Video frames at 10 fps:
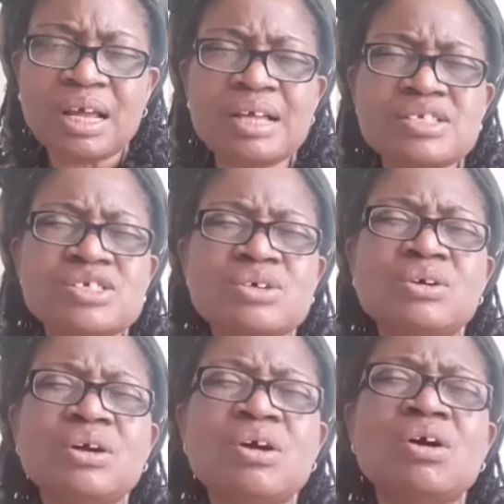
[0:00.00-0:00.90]
And so,
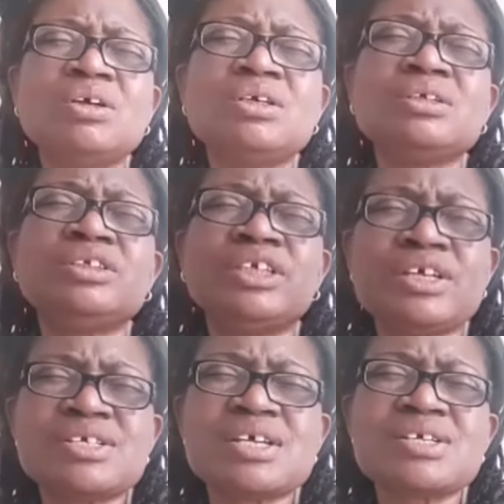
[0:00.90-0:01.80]
Lord
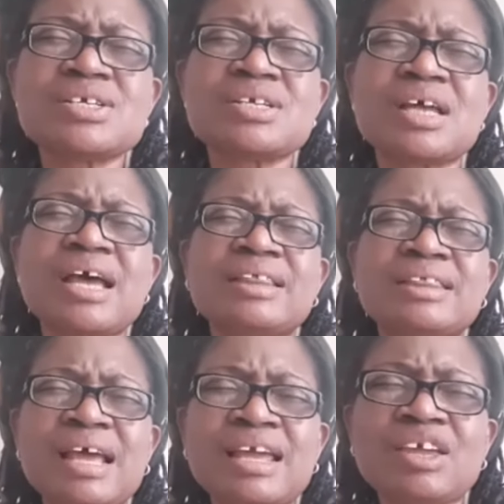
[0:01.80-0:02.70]
Jesus, I
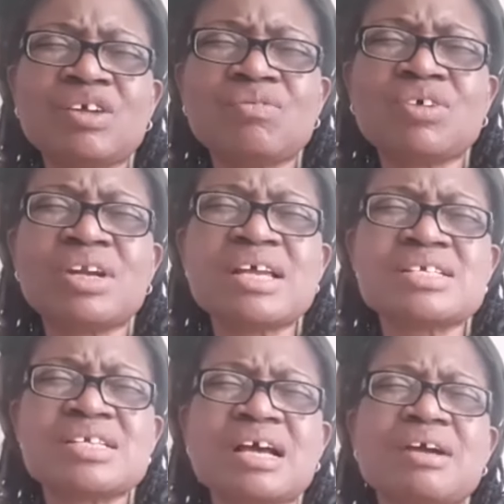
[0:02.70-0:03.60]
thank you for that
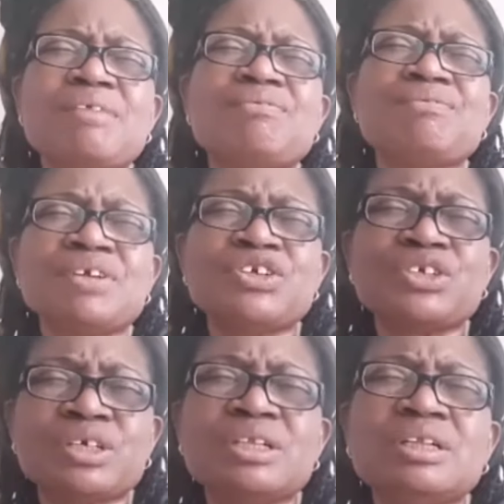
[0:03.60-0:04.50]

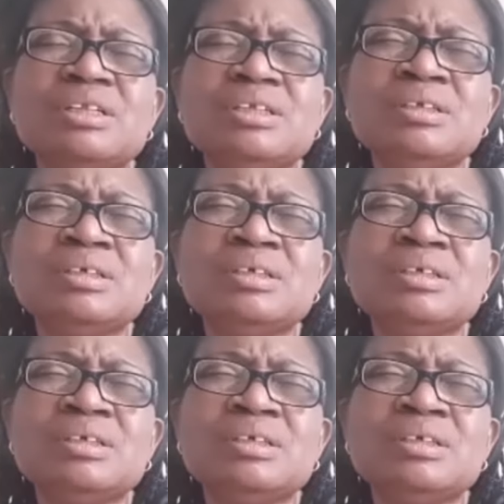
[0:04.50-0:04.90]
sacrificial